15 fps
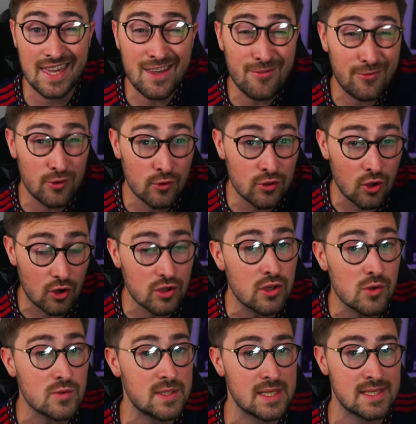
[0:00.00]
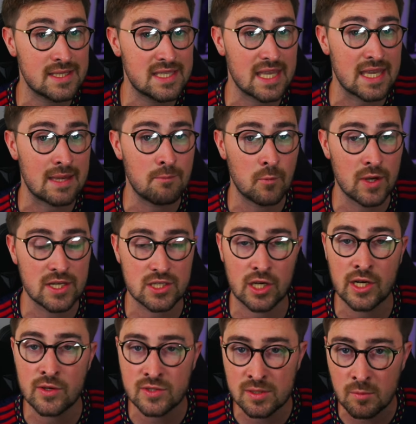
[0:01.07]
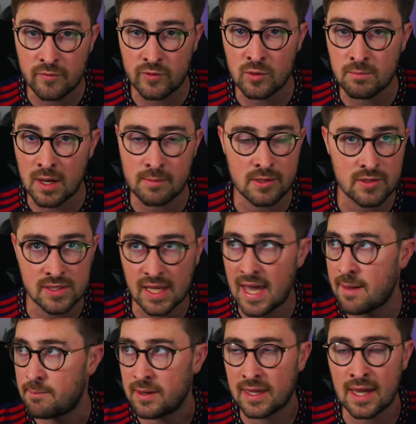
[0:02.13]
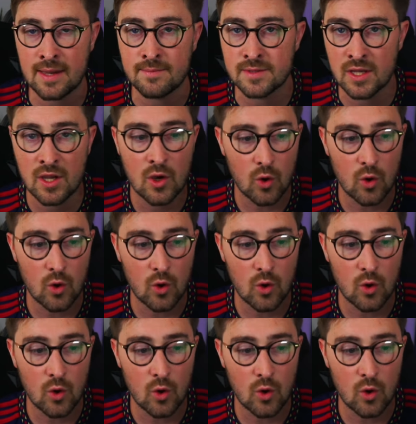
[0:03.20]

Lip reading: If you're not using Steam, which I know some of you might be using Epic Games,